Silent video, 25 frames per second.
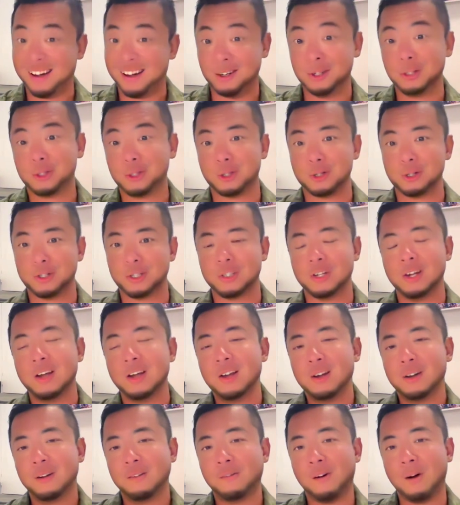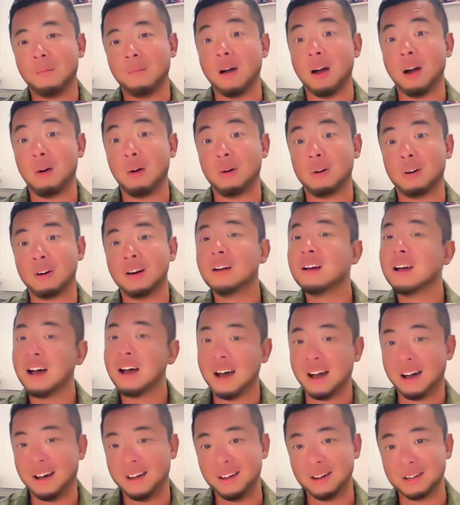answers from our
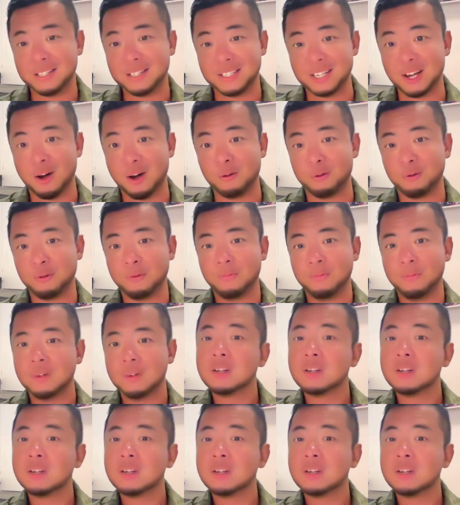higher self.